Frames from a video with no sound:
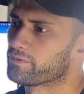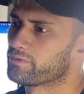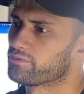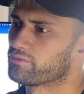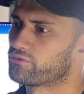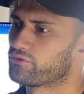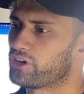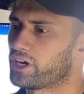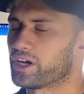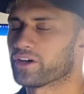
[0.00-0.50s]

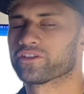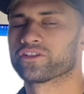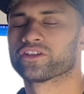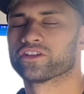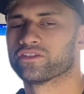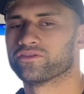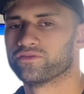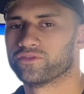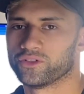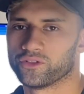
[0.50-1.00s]

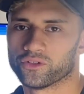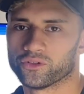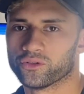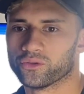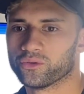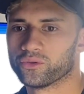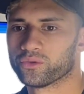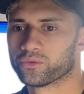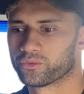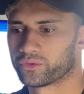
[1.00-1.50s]
rounded
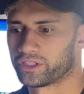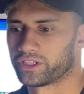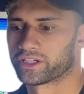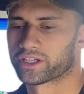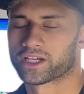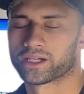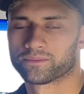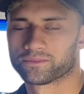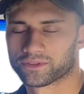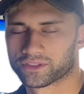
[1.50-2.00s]
view when it
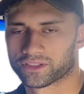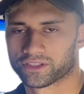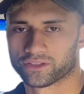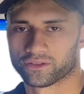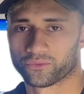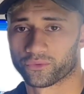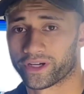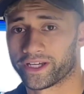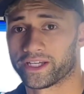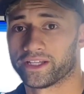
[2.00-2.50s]
comes to the
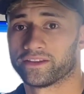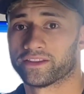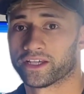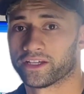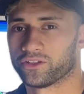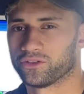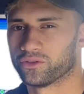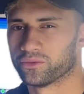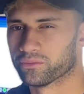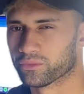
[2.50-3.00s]
way
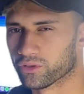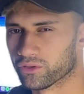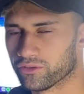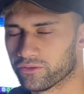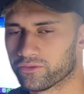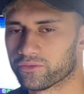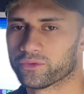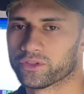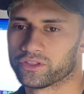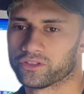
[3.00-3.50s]
that you
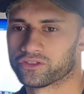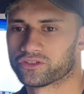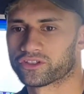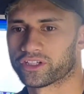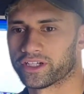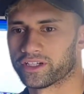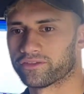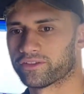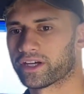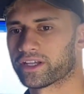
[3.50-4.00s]
move when you
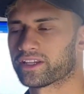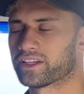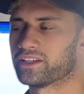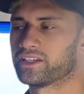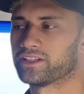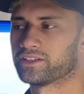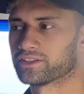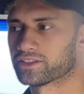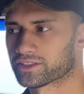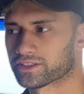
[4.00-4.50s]
train, rather
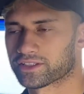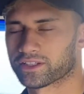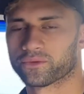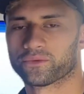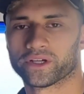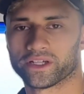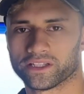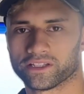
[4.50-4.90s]
than just the weight